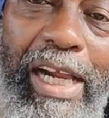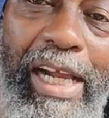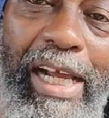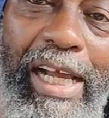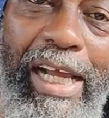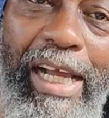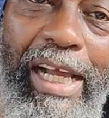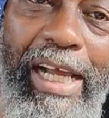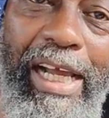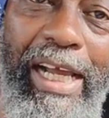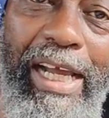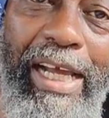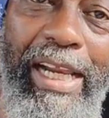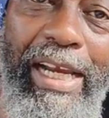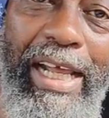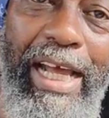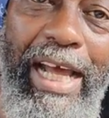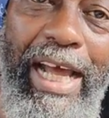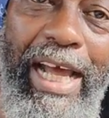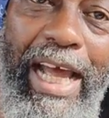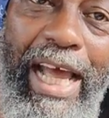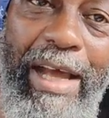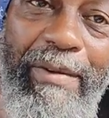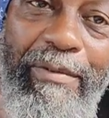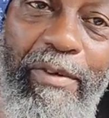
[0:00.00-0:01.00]
and
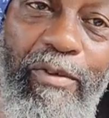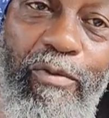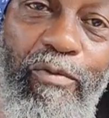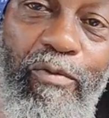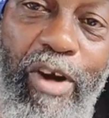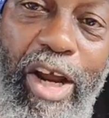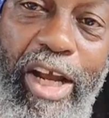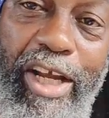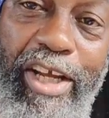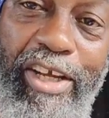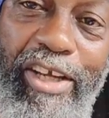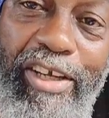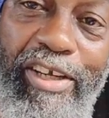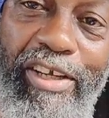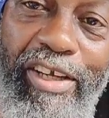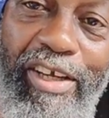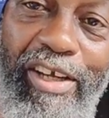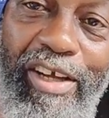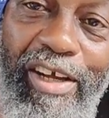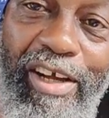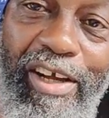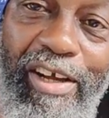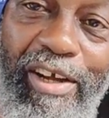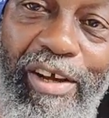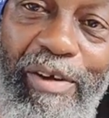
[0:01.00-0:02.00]
I have a record
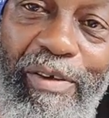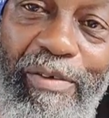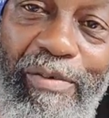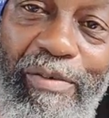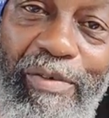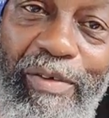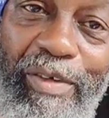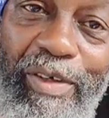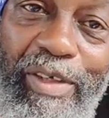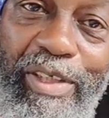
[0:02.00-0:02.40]
of